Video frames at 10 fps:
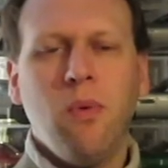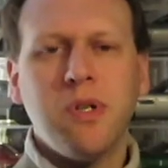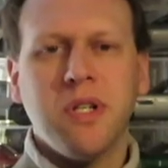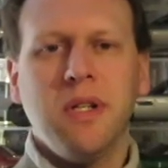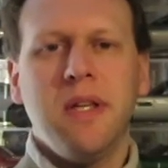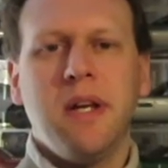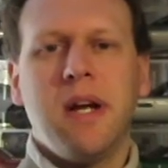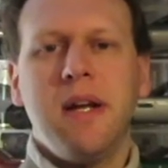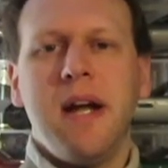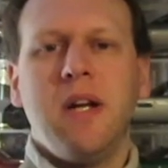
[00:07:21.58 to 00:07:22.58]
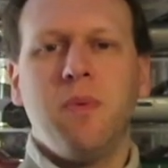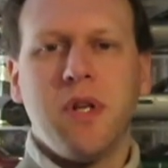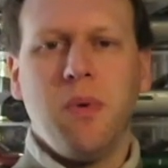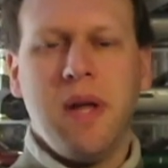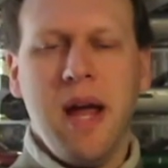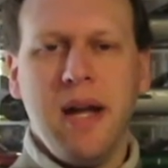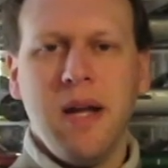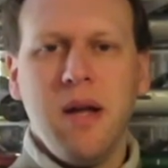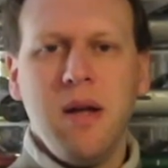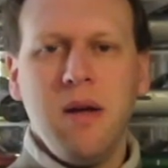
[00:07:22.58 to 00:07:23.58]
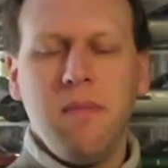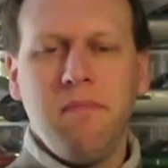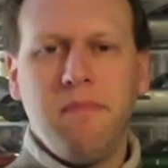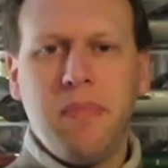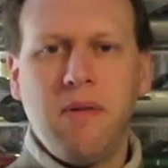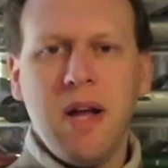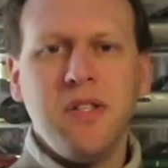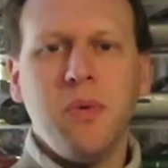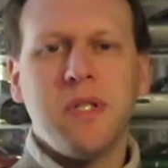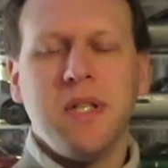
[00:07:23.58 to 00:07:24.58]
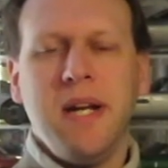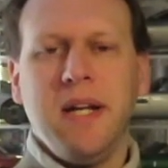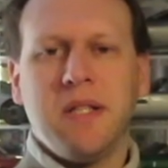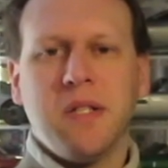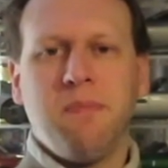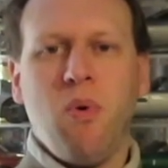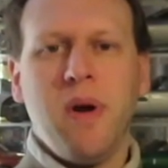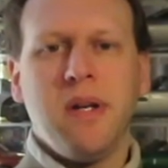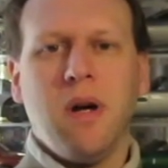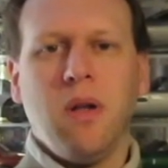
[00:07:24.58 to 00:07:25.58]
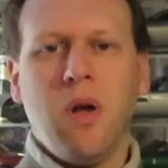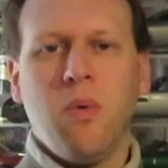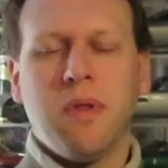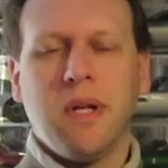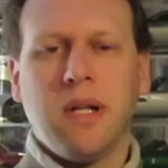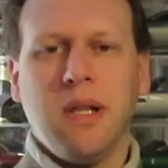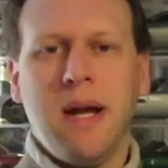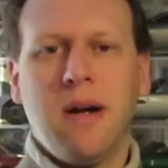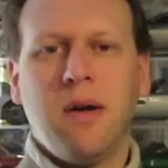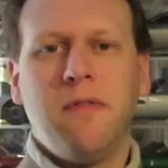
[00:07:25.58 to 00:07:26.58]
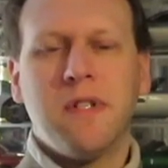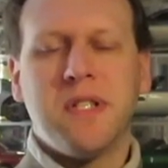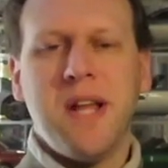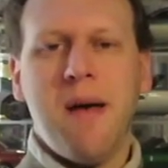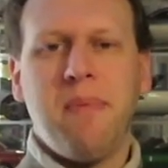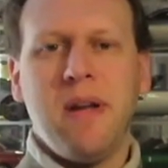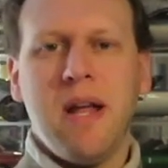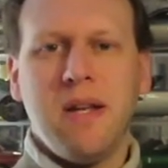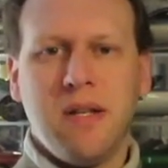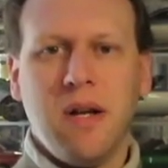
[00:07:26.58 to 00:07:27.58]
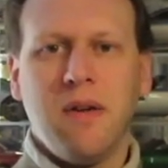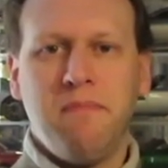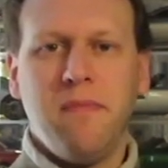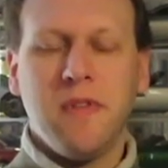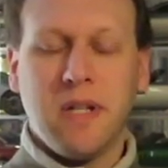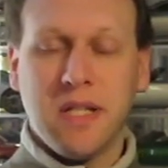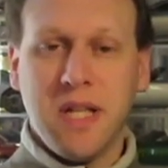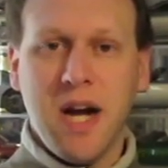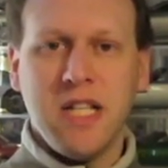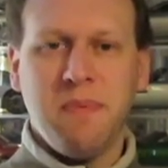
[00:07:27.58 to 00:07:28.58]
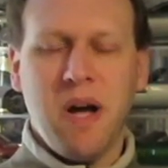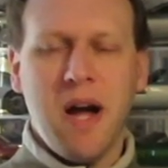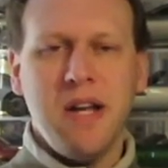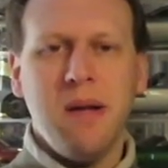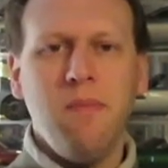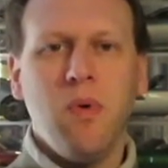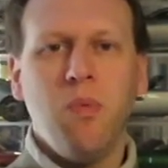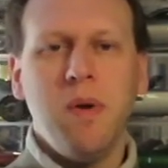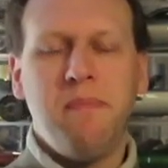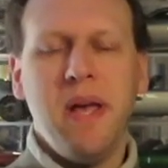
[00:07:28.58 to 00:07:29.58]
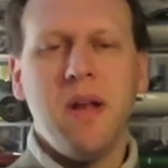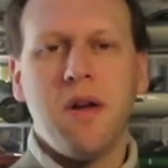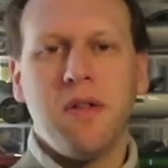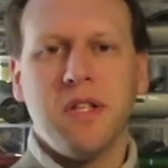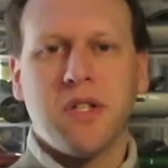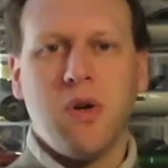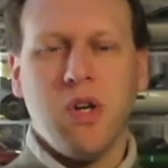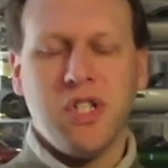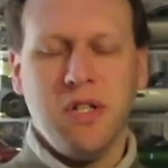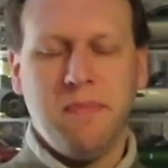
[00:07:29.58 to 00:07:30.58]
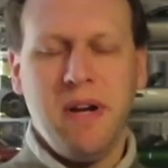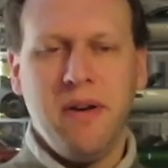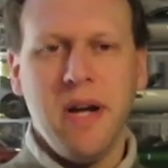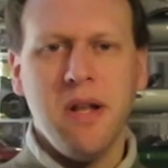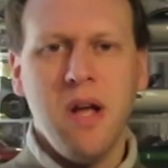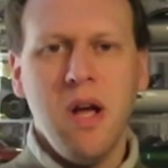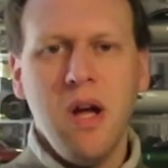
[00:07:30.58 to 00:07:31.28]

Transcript: Fortunately, the Canadian was okay. Perez, who was leading at this point, along with Leclerc, Verstappen, and Sainz behind him, would pit under this caution period.